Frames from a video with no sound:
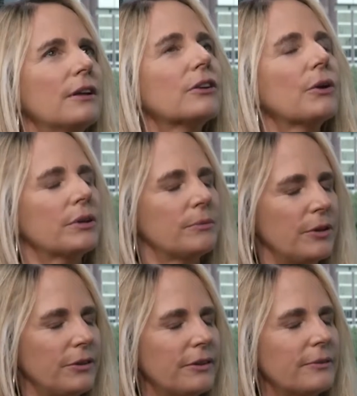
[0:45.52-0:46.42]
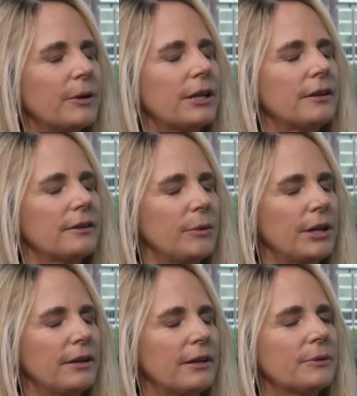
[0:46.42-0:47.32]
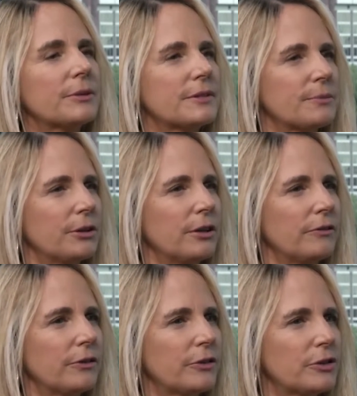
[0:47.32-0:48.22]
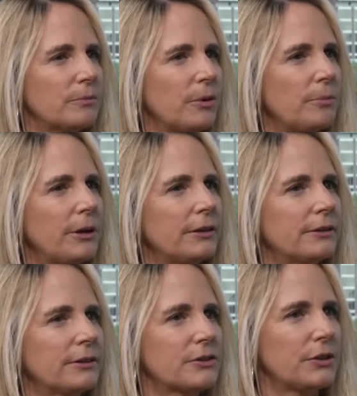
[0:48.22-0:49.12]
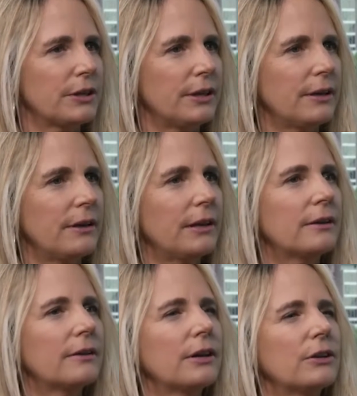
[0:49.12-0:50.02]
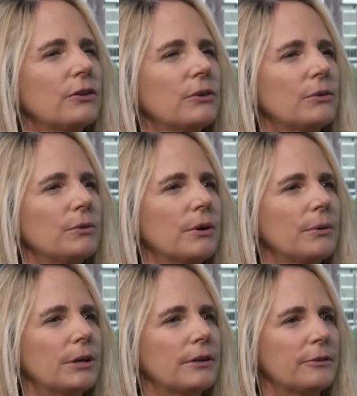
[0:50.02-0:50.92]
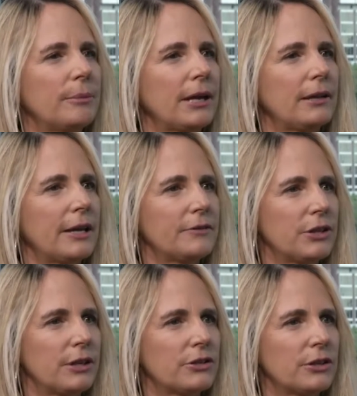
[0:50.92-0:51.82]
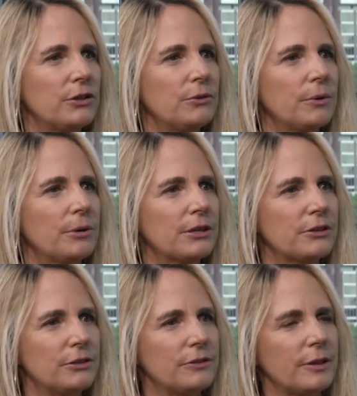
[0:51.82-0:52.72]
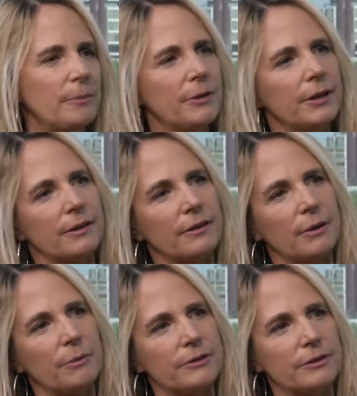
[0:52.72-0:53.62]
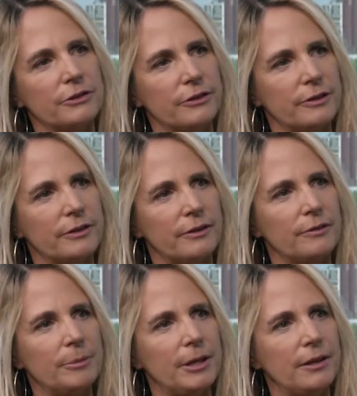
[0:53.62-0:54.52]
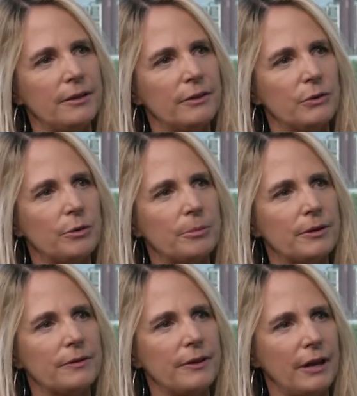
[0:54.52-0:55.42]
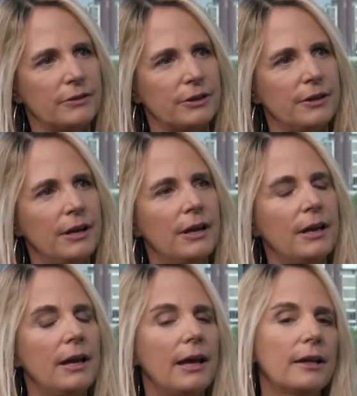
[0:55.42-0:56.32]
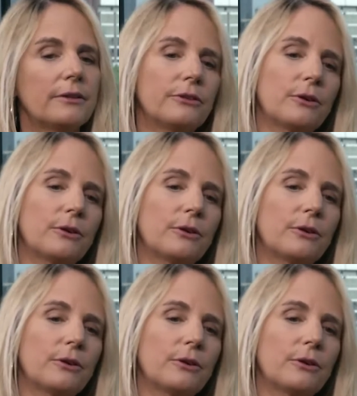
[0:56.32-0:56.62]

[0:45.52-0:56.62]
going with when I was working for Virgin Mobile in Australia, and I knew I wanted to make a life change. I knew I wanted to do something that wasn't just going to be the corporate sector. Mm-hmm. And